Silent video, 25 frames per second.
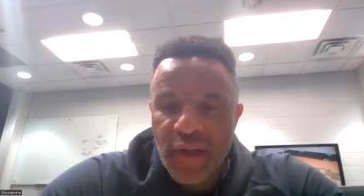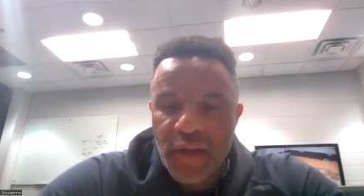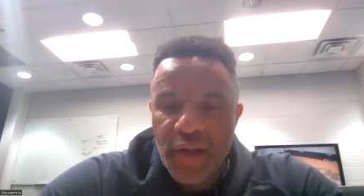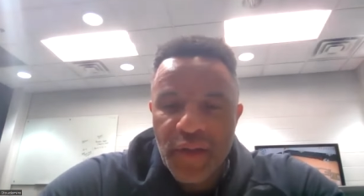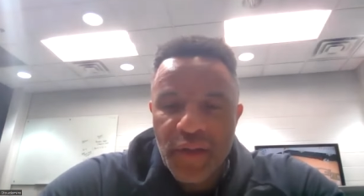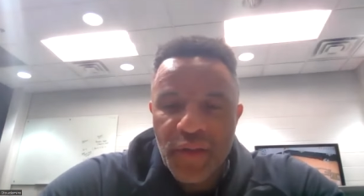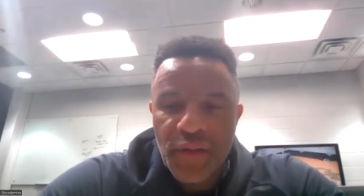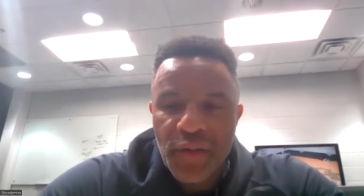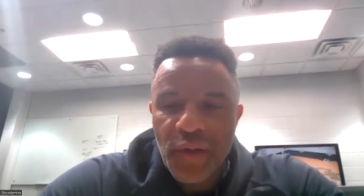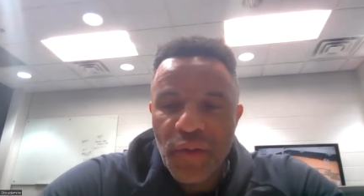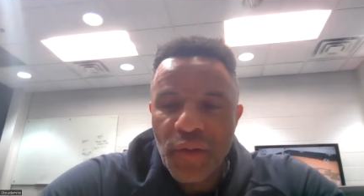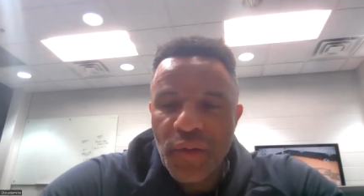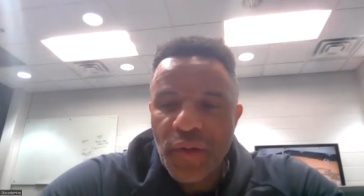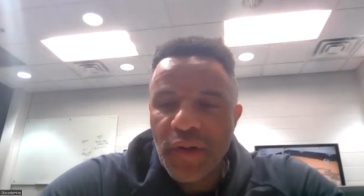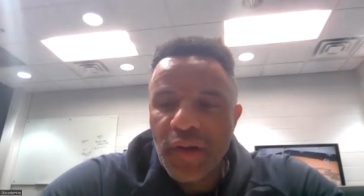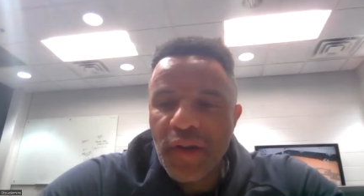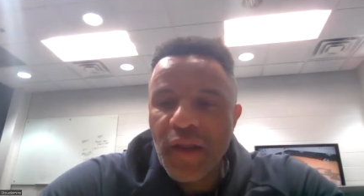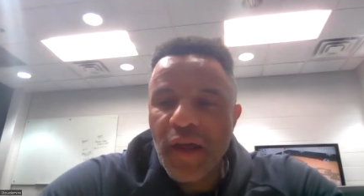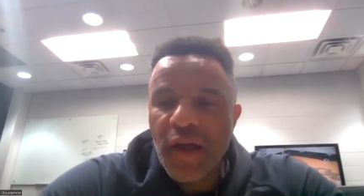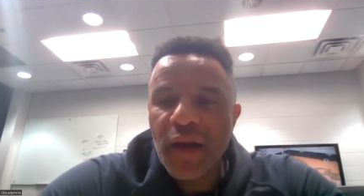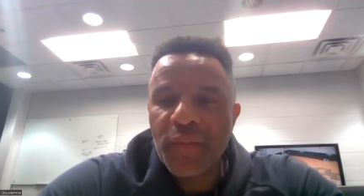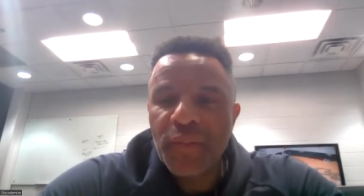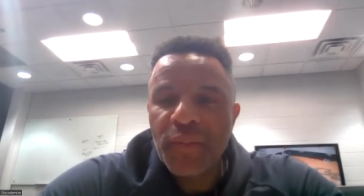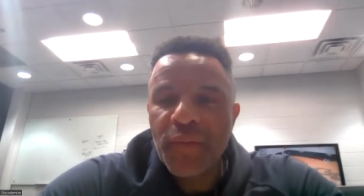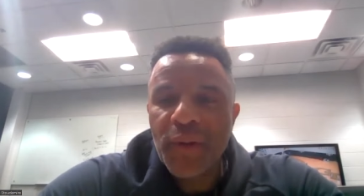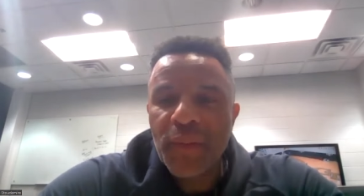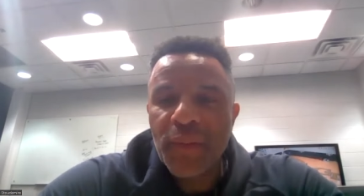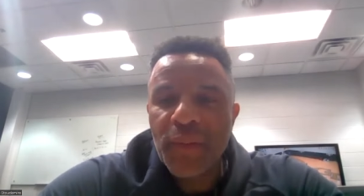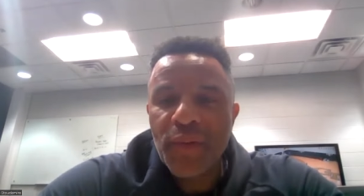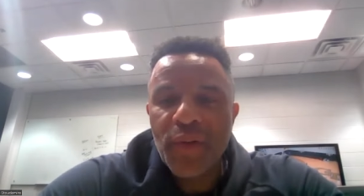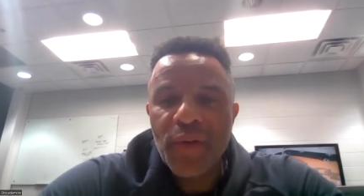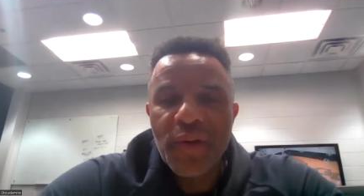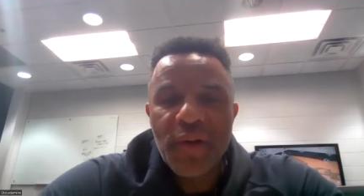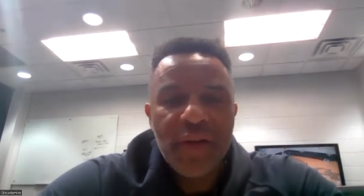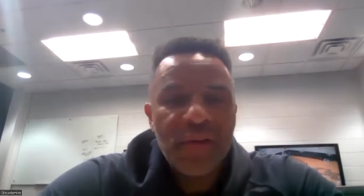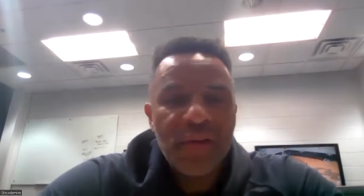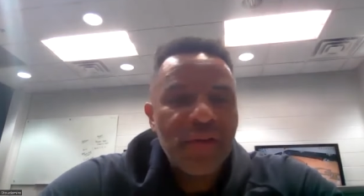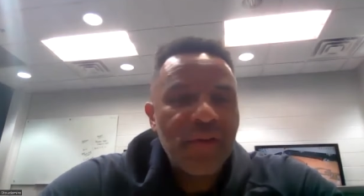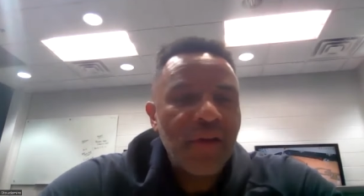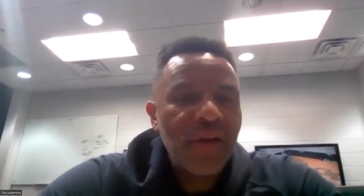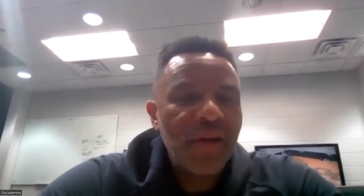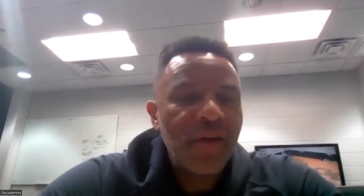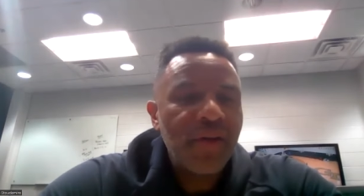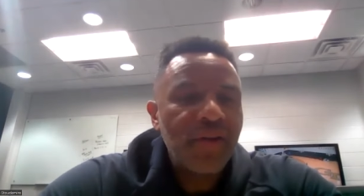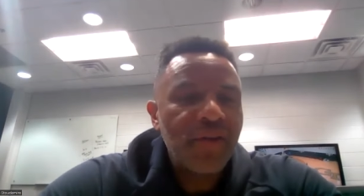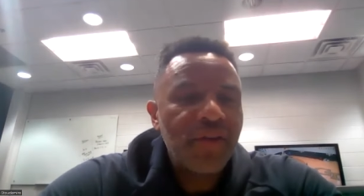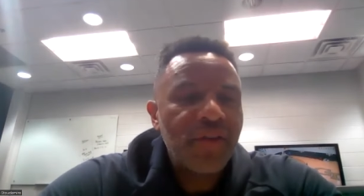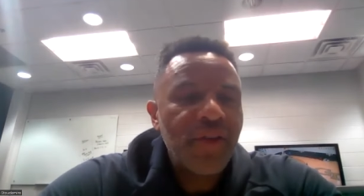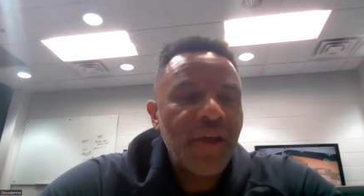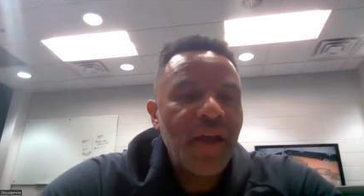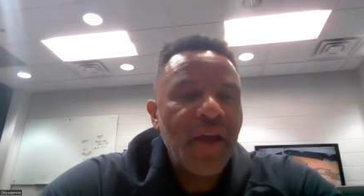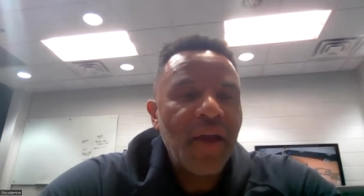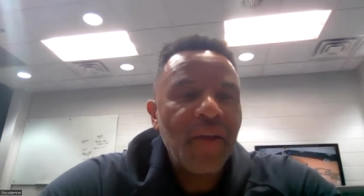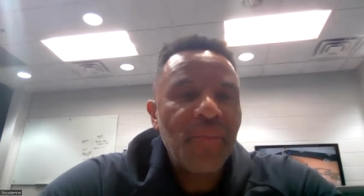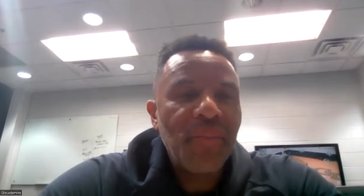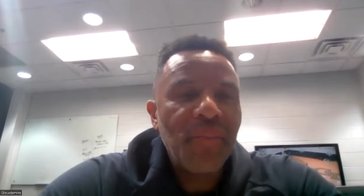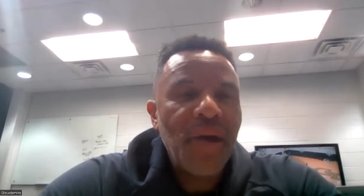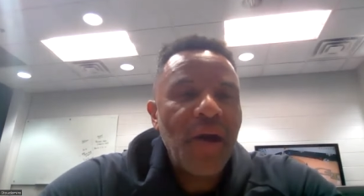you know what a lot of people don't even understand.